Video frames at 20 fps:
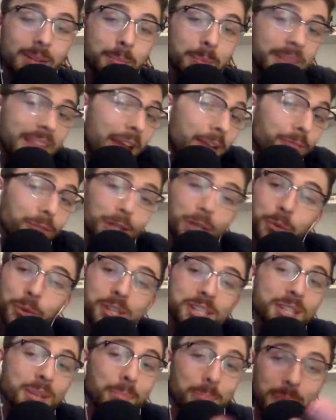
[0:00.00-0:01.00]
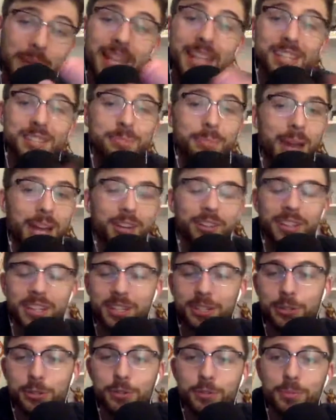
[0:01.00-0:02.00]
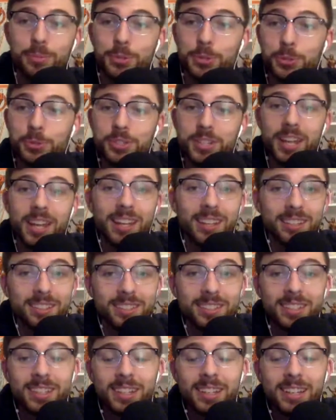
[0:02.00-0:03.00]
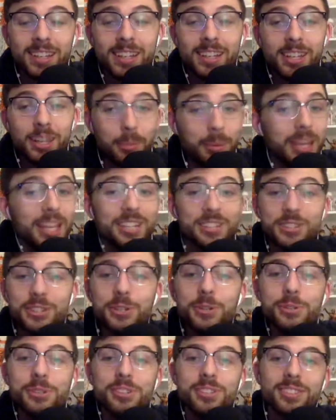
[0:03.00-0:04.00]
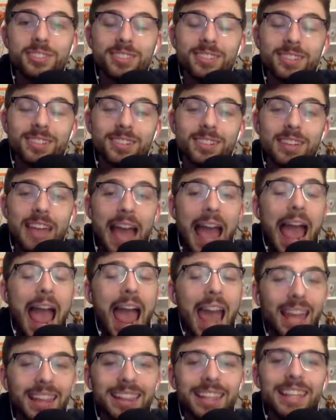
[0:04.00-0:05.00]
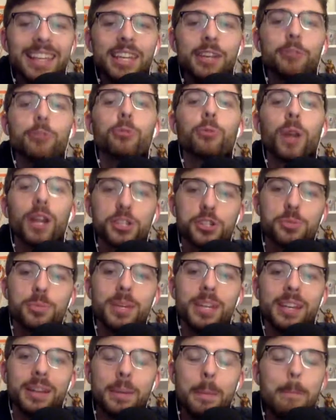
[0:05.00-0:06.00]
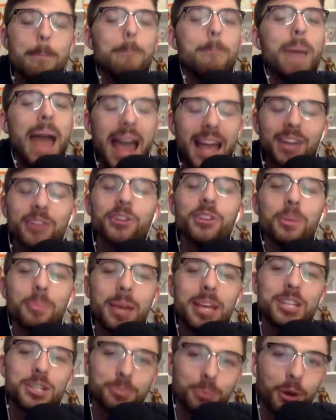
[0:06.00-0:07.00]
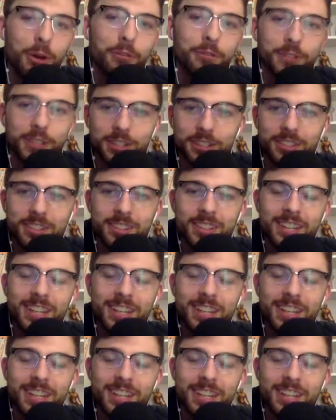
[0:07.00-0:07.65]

But that really wasn't the biggest minor league news from Tuesday, because the biggest news, Adley Rutschman back on the baseball field,